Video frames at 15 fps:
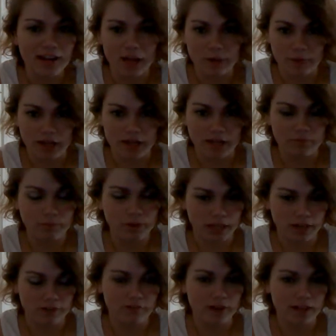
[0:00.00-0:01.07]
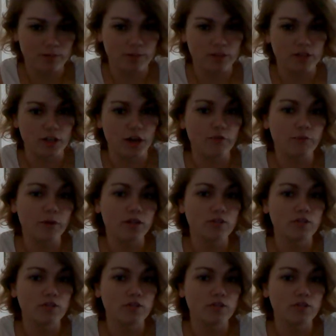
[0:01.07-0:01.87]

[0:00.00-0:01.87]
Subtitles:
I played fast pitch softball,